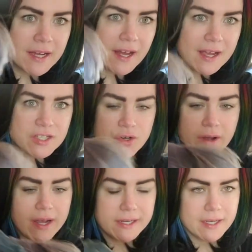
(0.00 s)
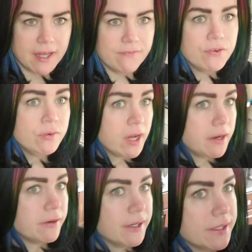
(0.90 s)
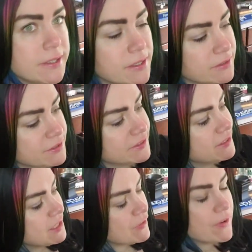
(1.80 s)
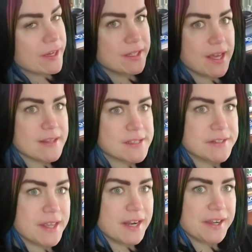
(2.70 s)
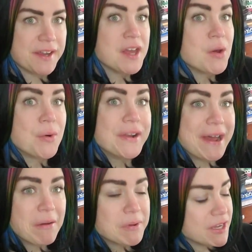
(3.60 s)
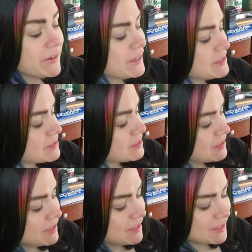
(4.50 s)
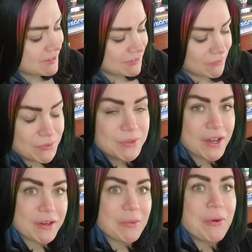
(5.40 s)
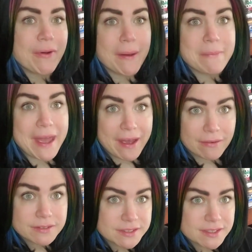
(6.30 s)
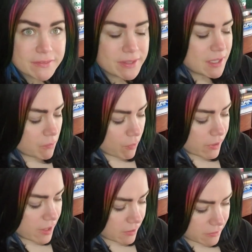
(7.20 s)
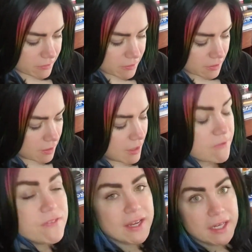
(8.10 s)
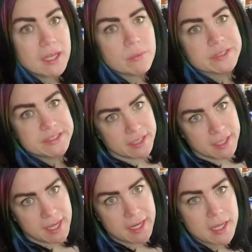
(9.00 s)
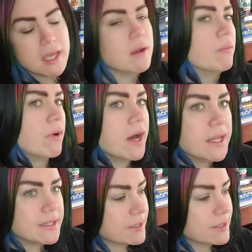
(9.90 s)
I tried food coloring to see if I could dye the synthetic. Well, now I'm curious to see if the food coloring will come out of it and what color, if any, will stick in it and what